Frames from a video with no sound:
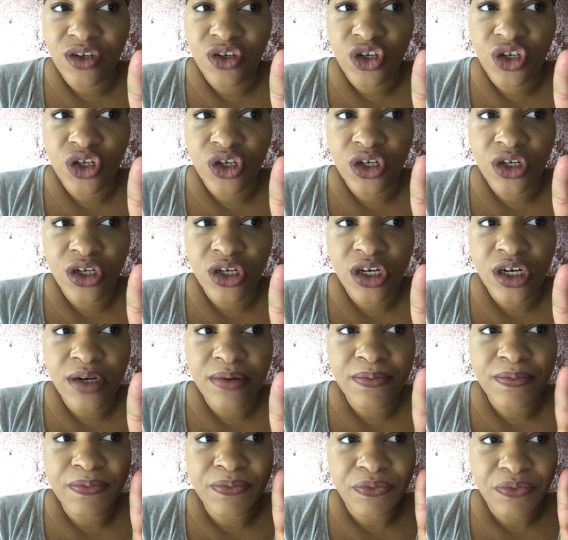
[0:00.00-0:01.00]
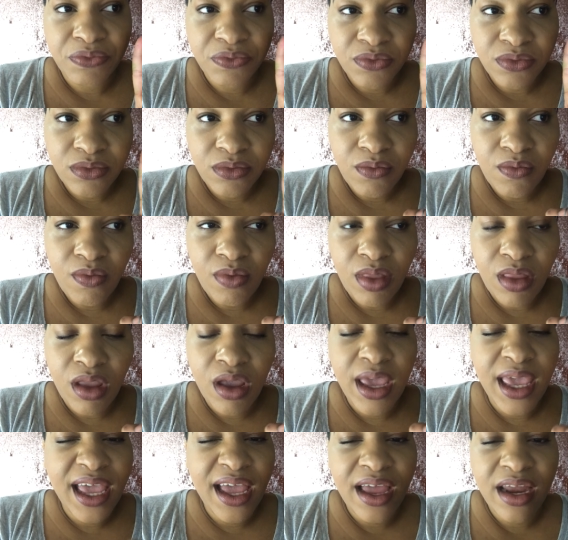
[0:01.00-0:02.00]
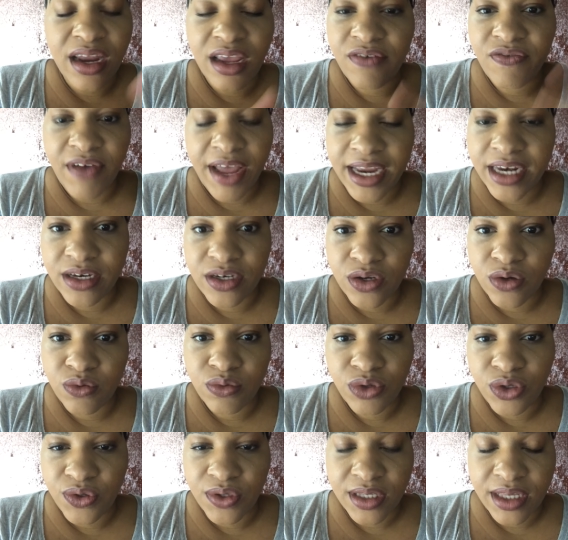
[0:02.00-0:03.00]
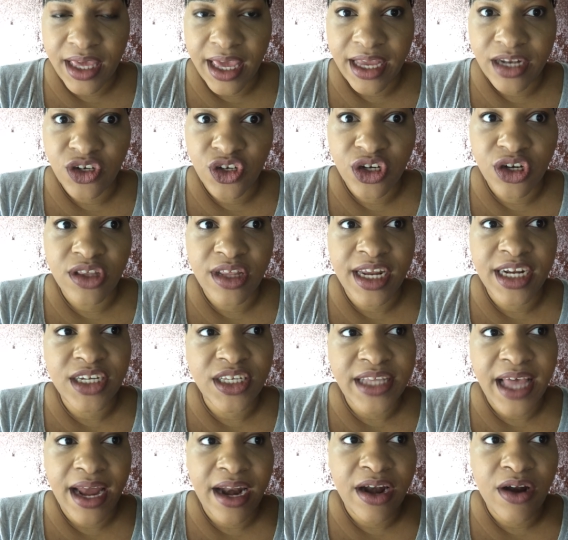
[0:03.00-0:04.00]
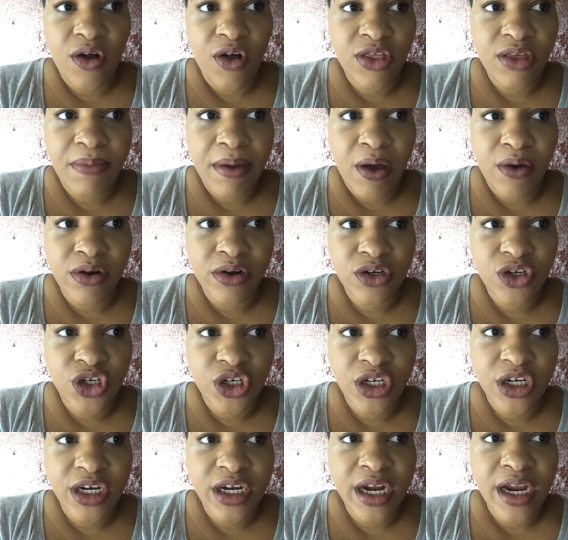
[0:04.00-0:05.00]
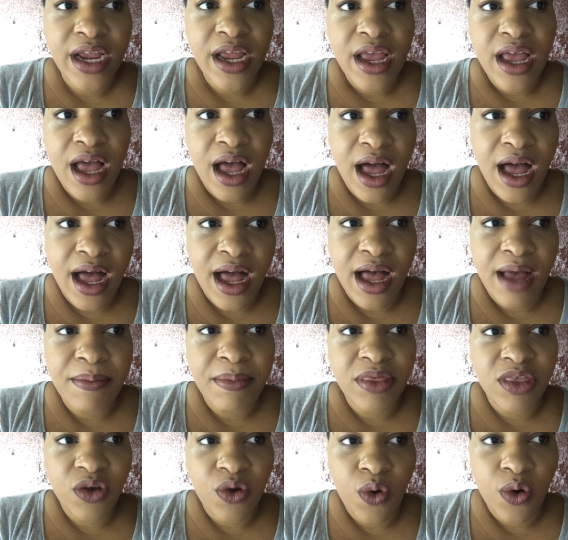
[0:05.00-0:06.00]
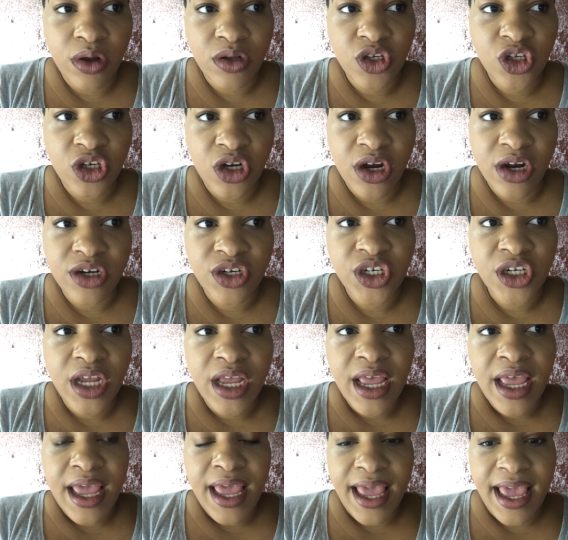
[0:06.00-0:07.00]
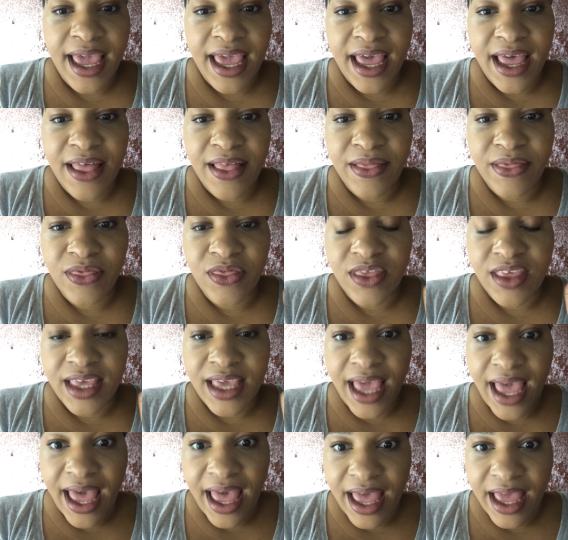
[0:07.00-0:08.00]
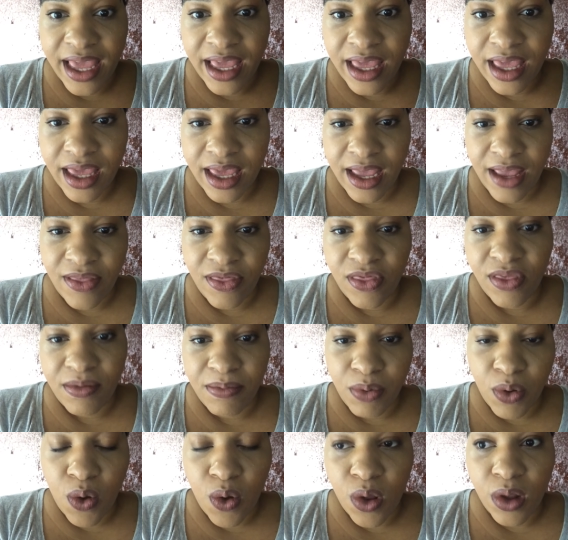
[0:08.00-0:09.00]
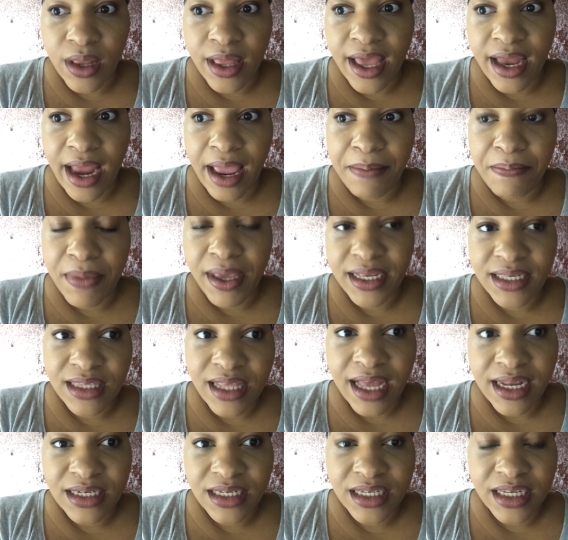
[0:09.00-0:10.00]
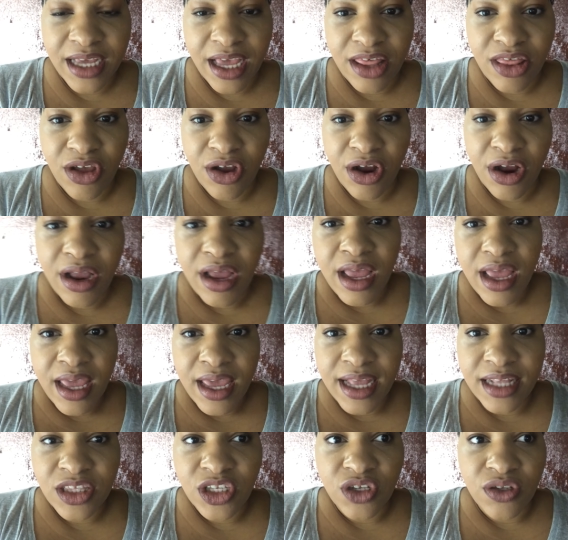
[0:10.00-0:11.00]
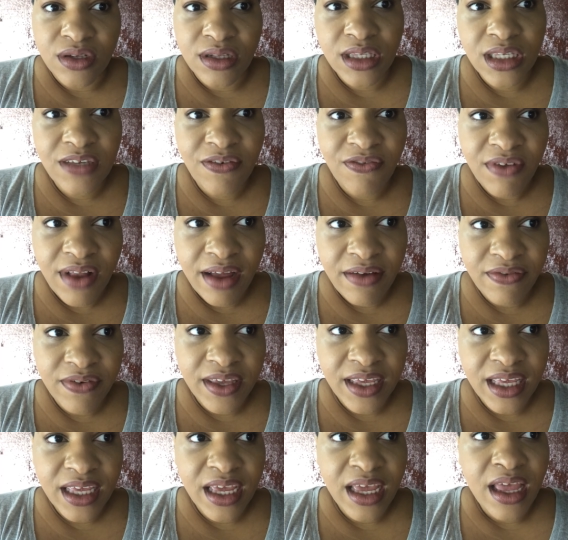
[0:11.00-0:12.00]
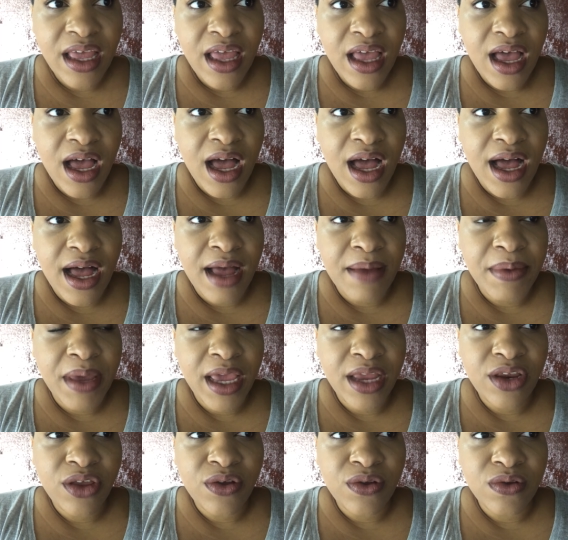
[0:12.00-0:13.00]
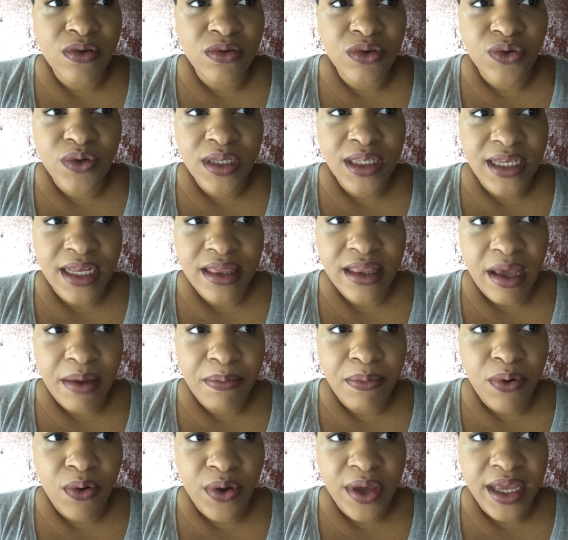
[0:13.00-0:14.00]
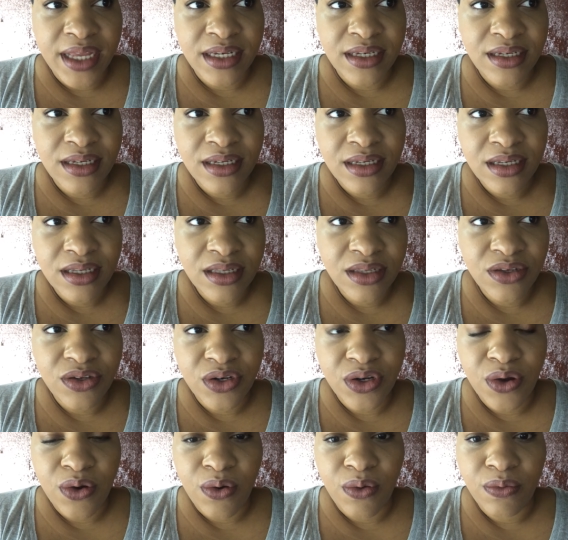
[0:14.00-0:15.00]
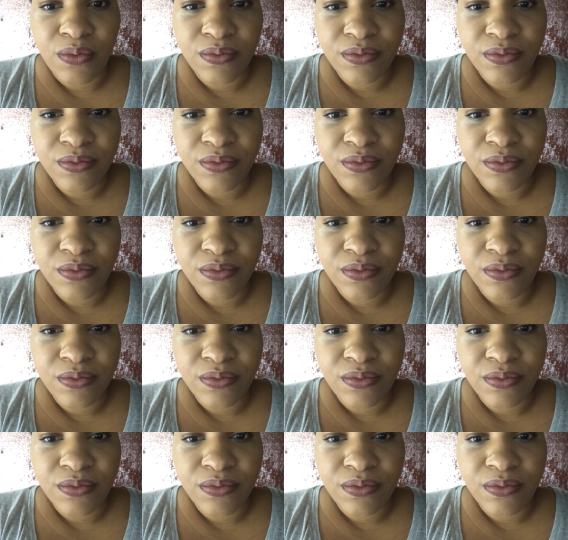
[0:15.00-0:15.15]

sugar, and if I don't use the cane sugar, then I just add in all the powdered sugar, the cornstarch, and the egg in the bowl, and I mix that together until it's fluffy. And you'll notice at that point, you'll